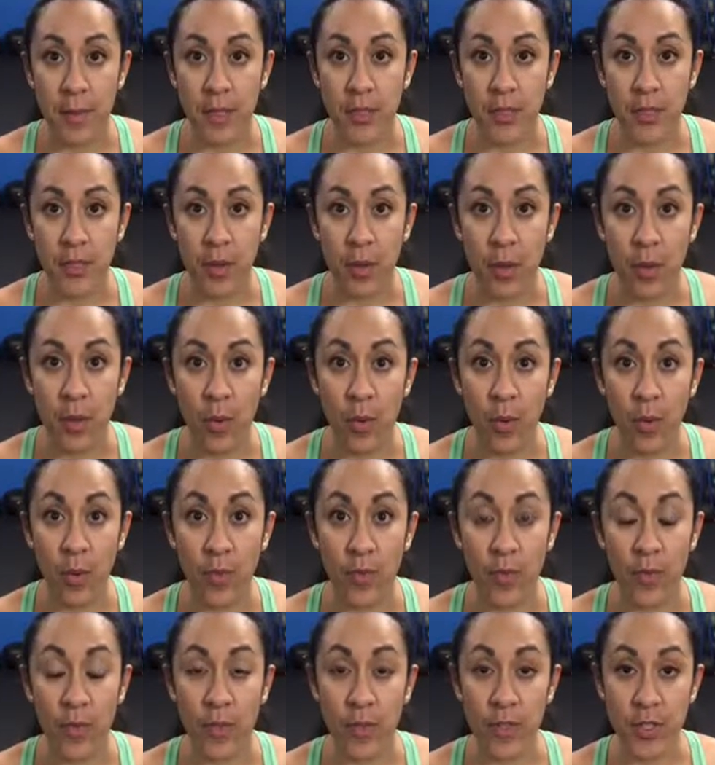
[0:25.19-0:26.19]
So
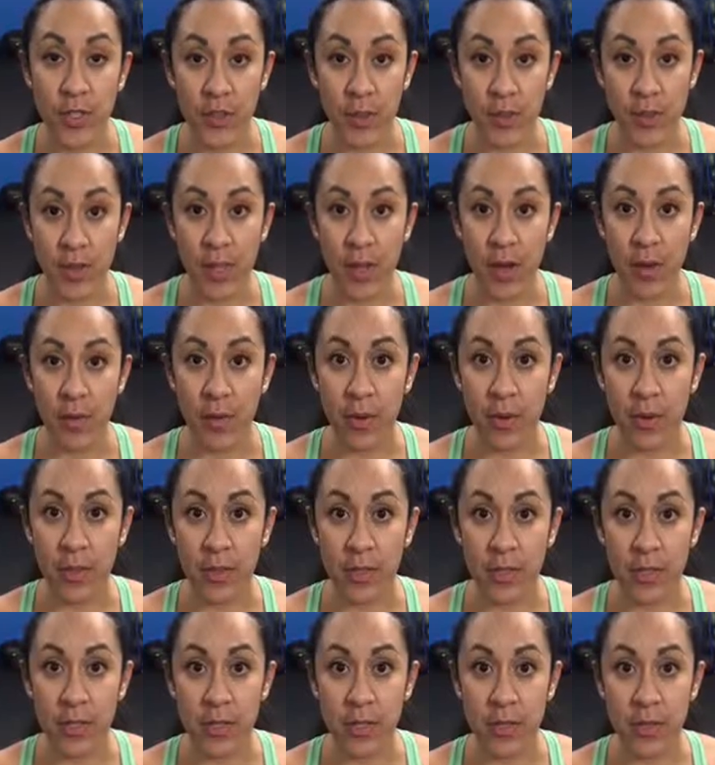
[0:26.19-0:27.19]
the first one that we're
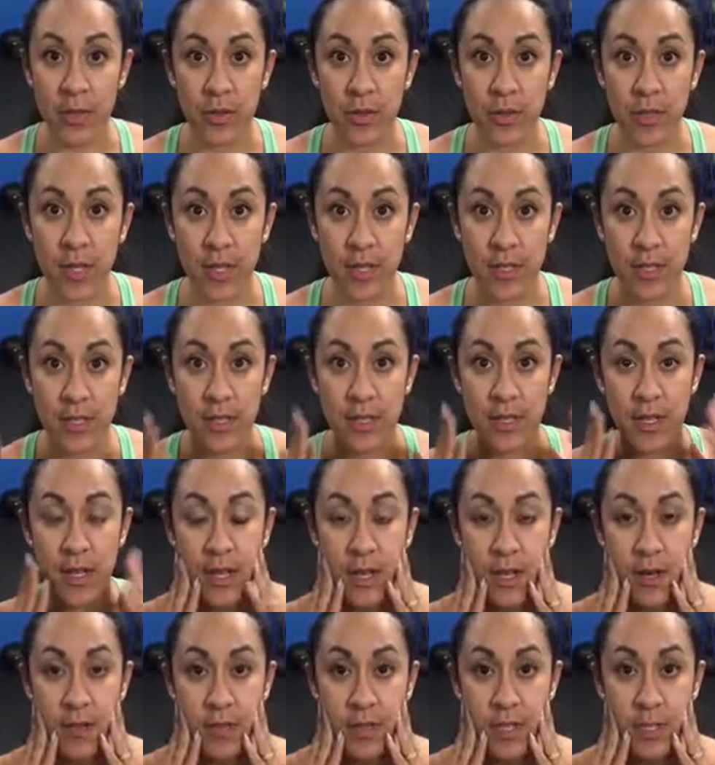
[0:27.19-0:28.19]
going to do is
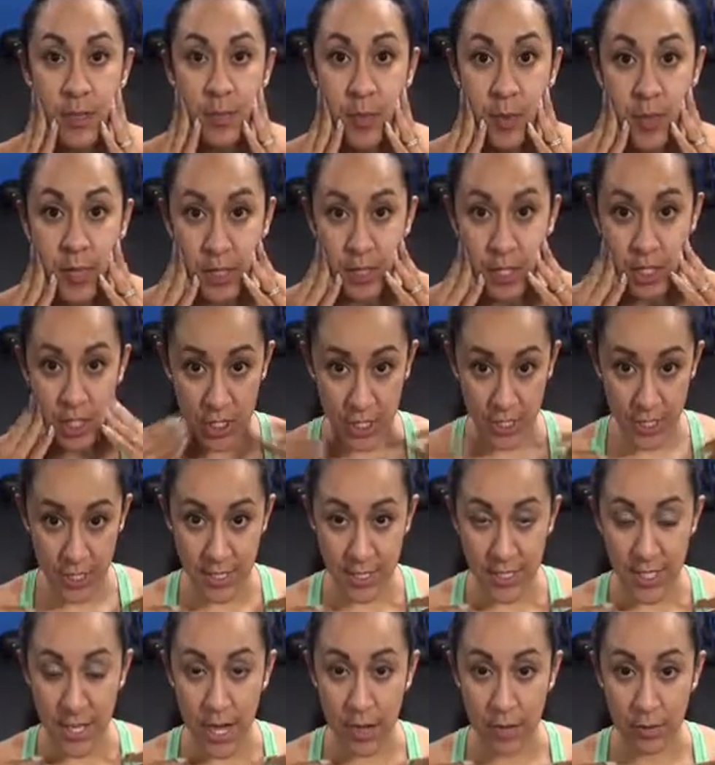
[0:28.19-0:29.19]
just bring the
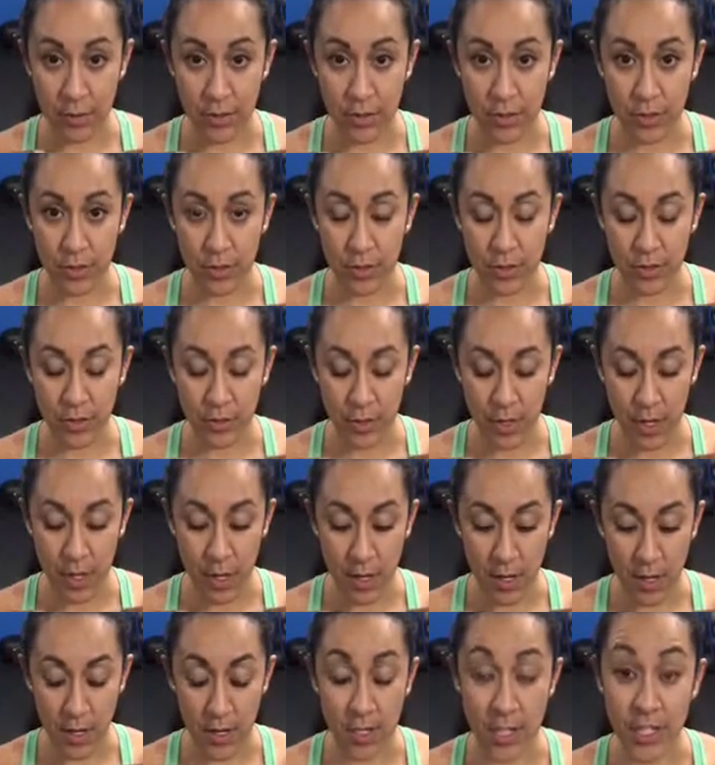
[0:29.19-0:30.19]
chin down to
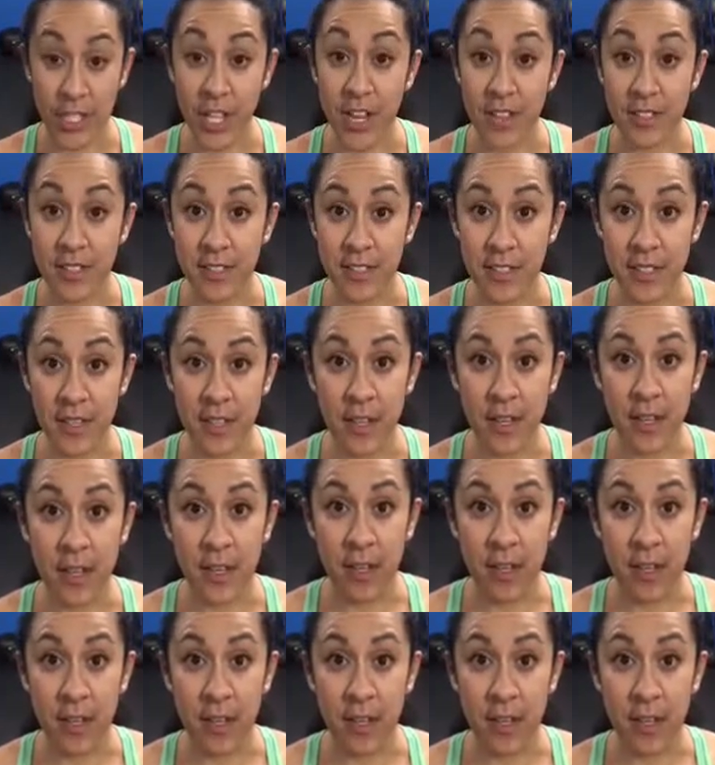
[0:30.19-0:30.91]
the chest.